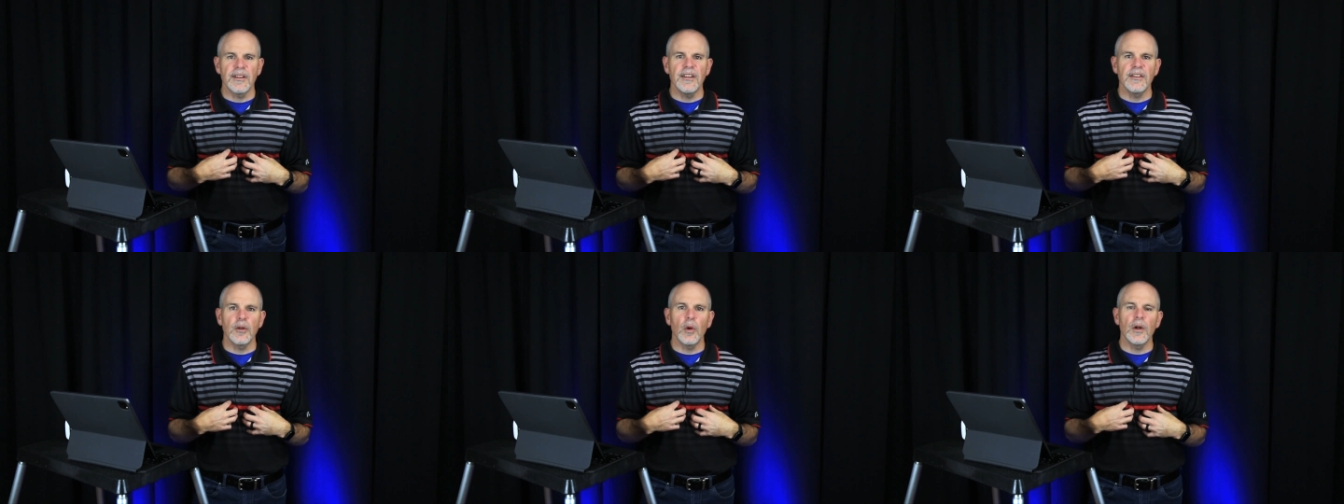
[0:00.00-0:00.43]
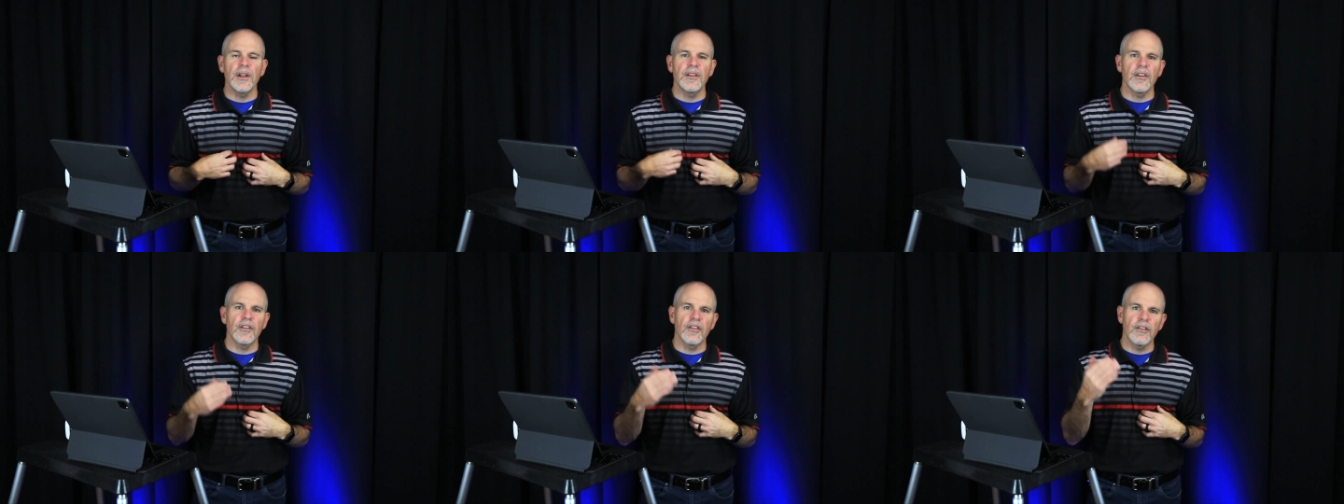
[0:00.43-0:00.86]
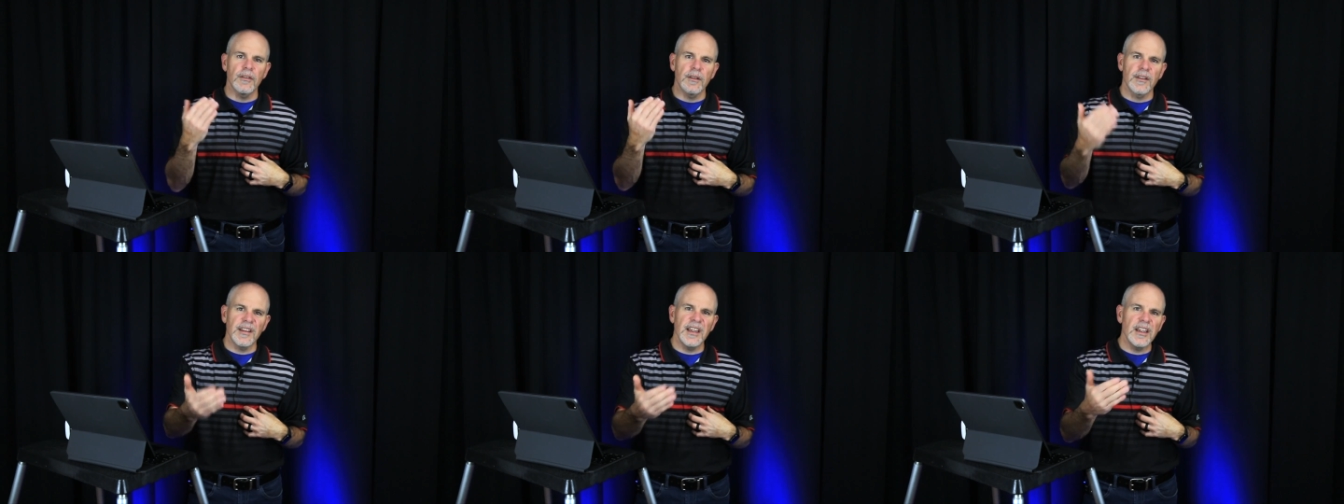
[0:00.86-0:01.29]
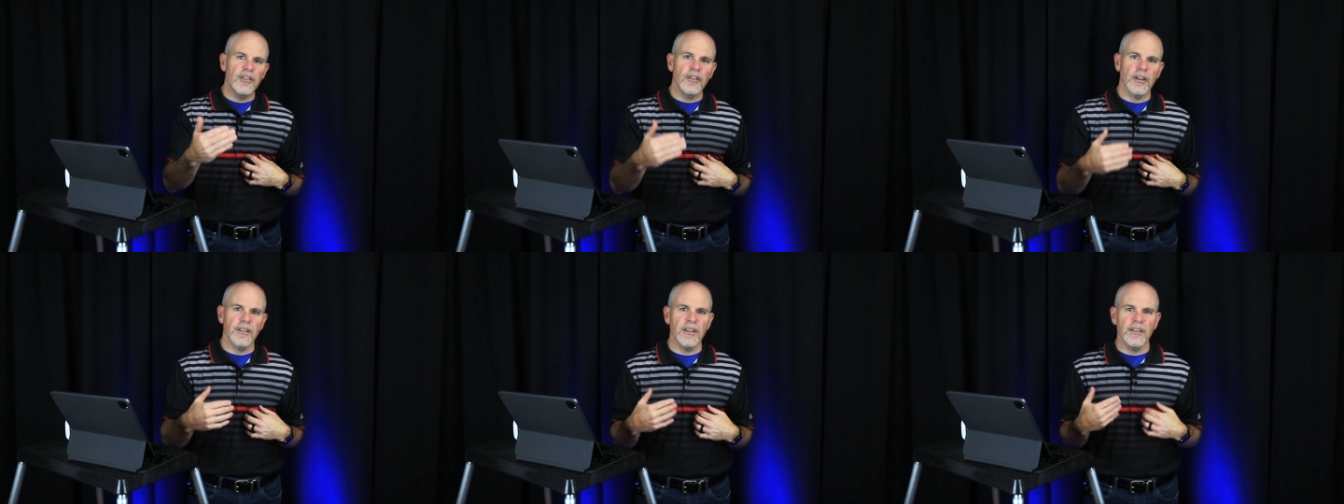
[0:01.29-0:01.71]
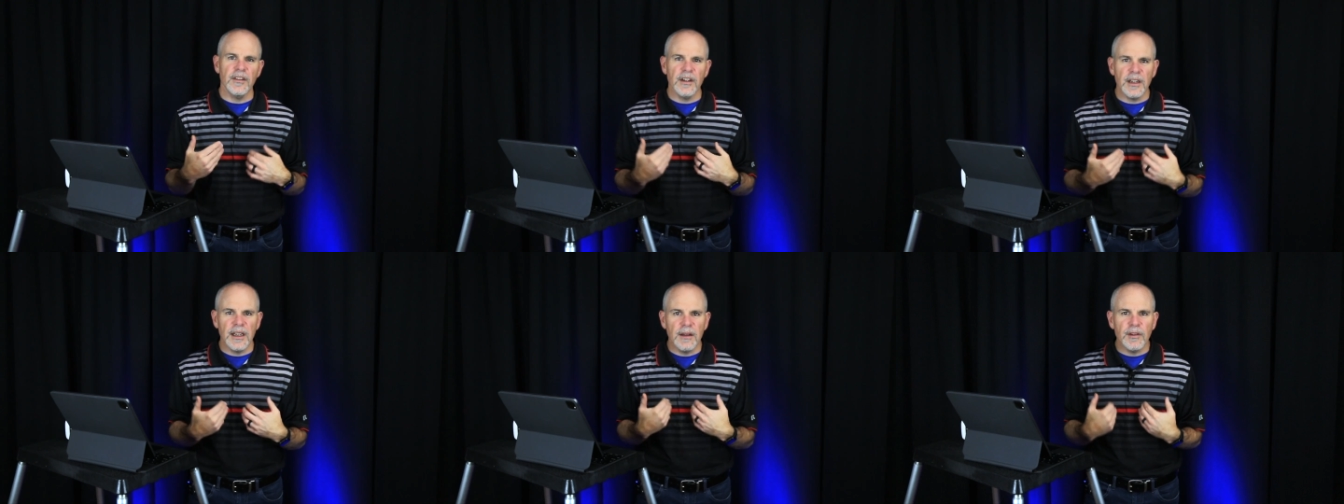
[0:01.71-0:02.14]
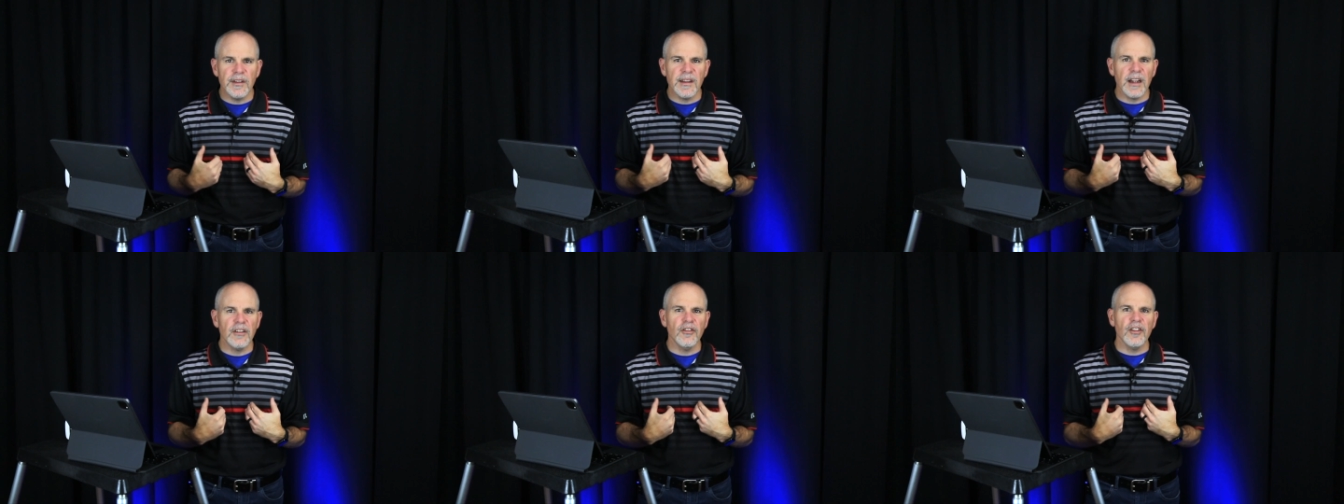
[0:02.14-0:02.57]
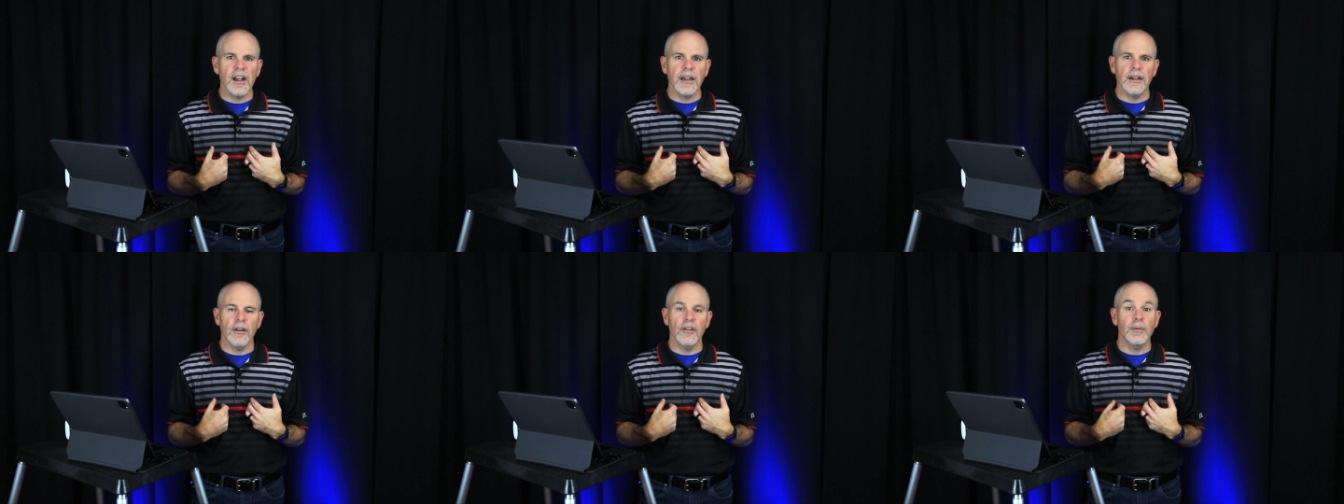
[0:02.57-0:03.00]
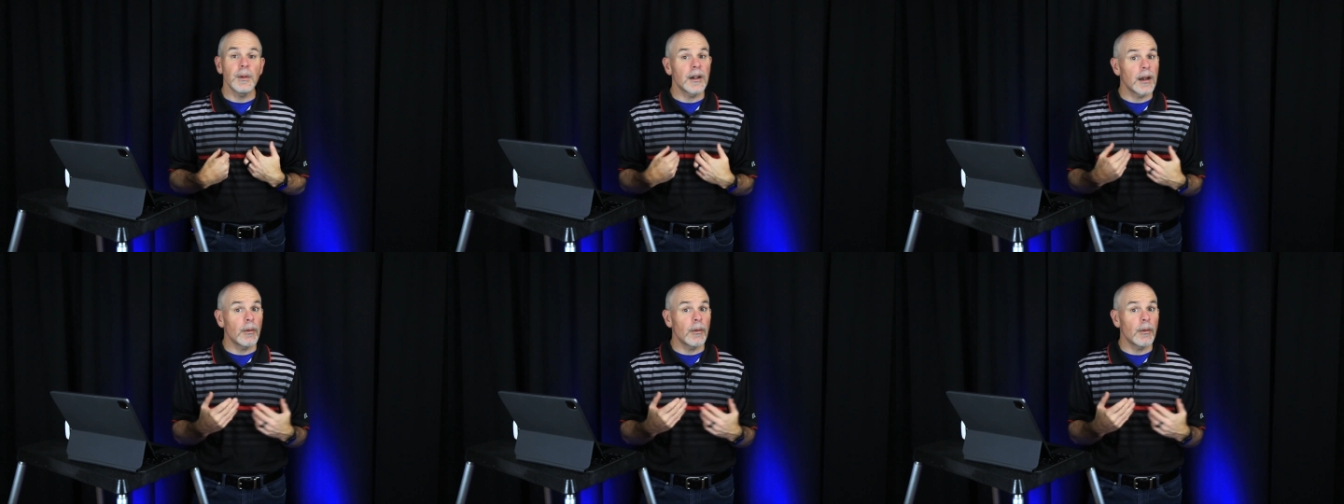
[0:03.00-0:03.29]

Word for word: He's going to teach us, He's going to give us that check in our spirit.